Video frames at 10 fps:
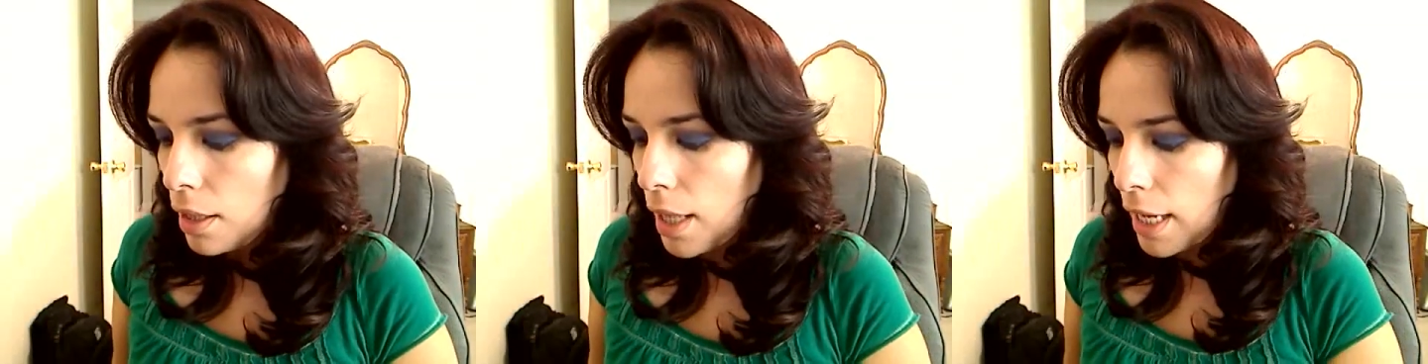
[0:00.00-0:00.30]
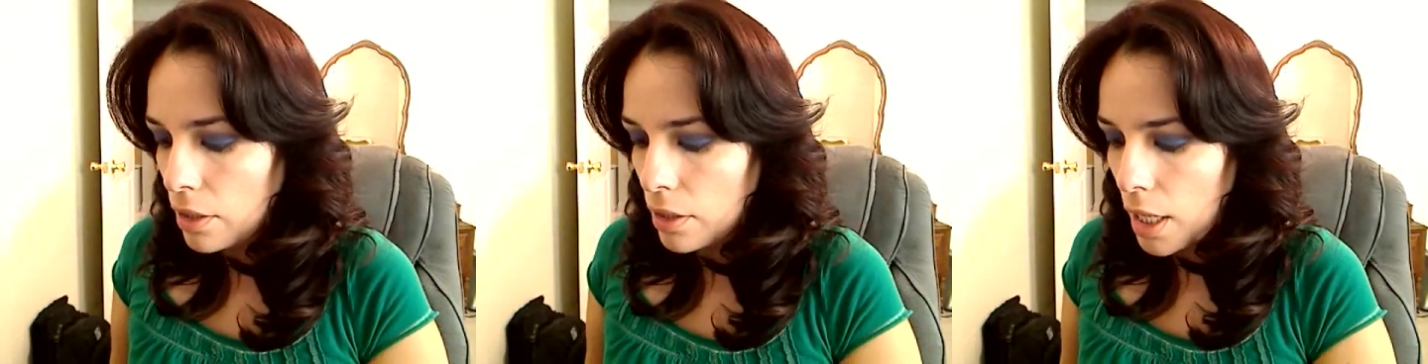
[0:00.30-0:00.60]

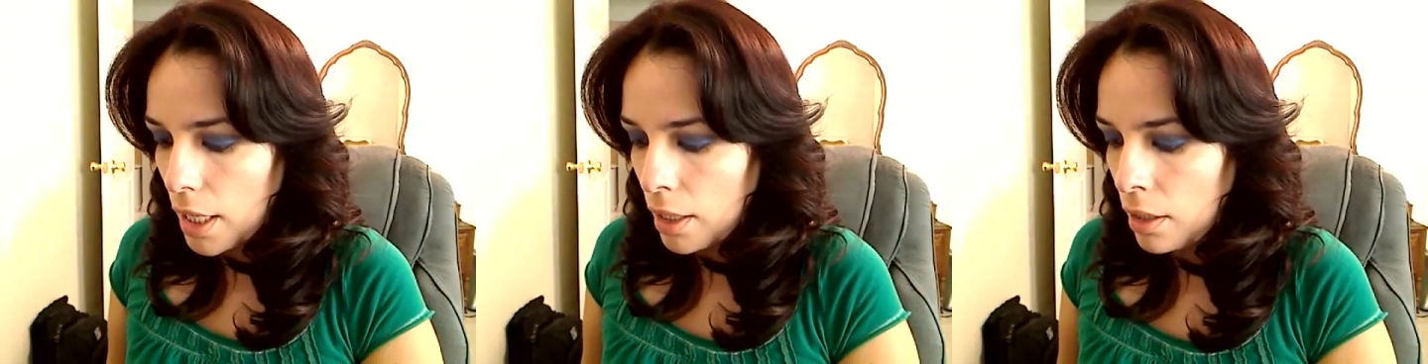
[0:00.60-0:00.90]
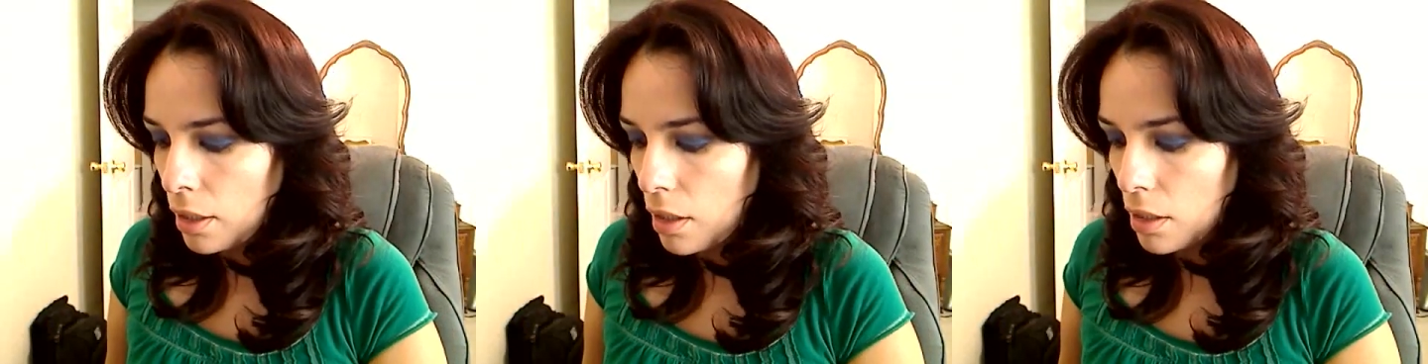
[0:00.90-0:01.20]
lash
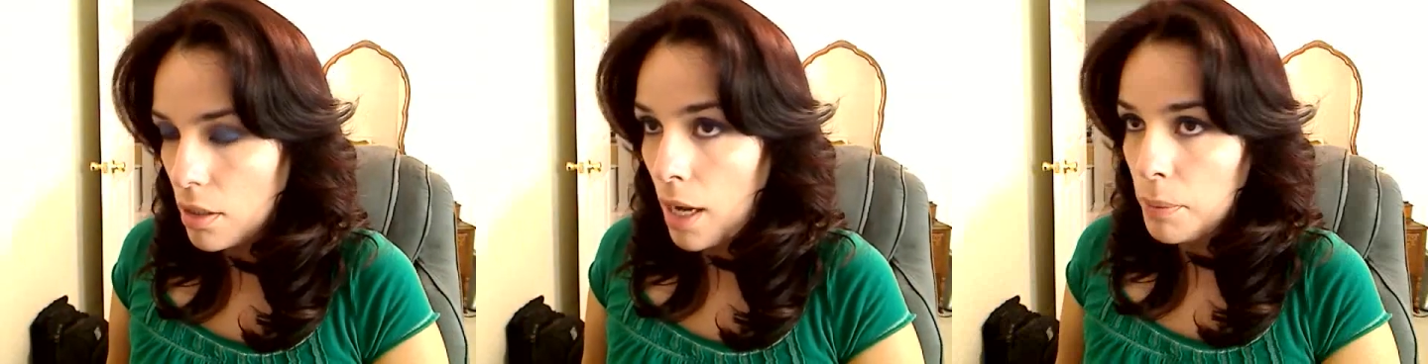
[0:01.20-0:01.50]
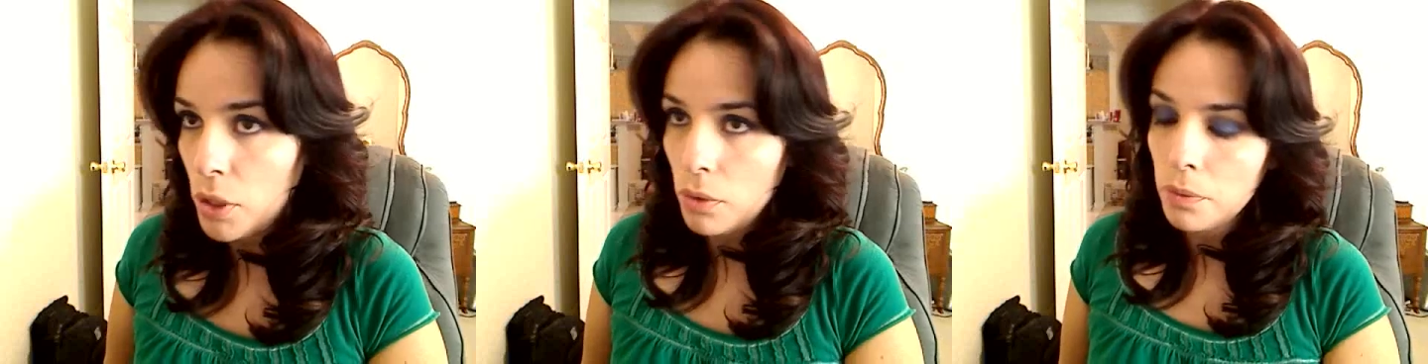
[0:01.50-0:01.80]
line on
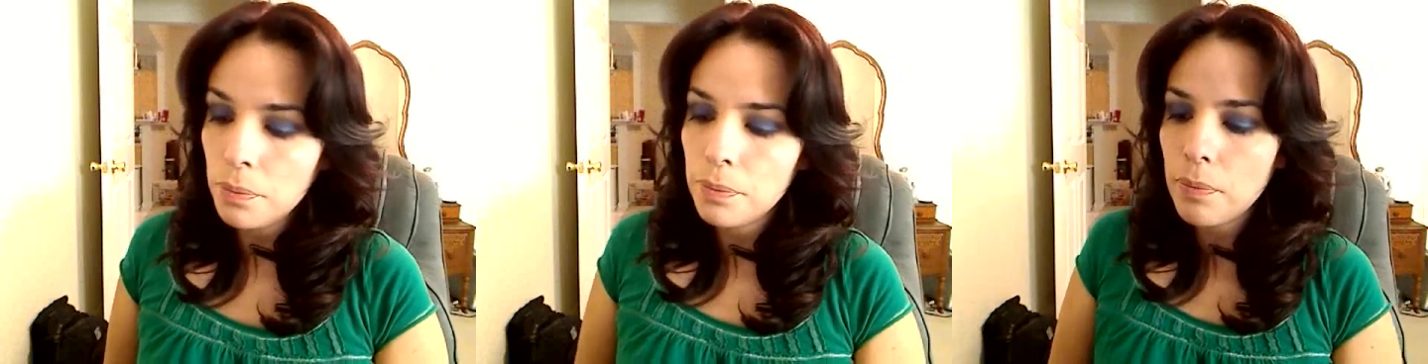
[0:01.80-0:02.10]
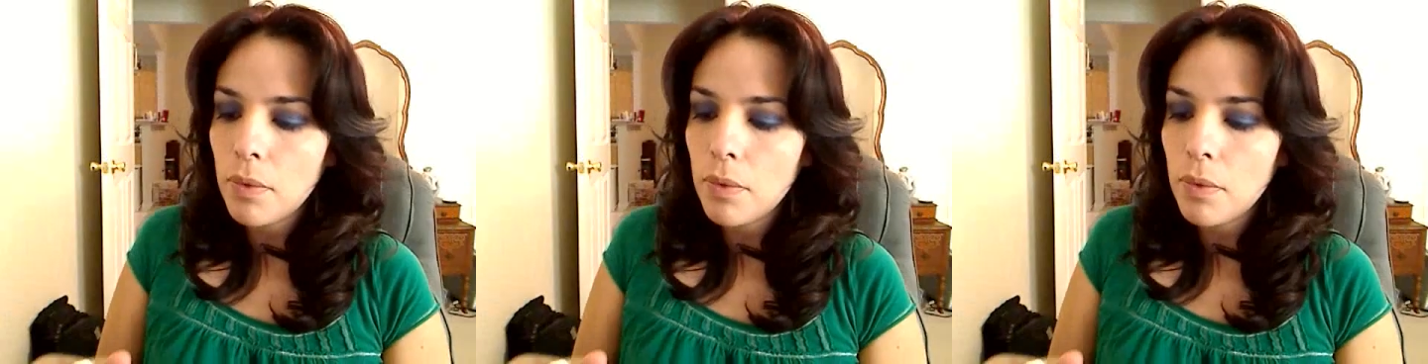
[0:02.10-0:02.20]
top two.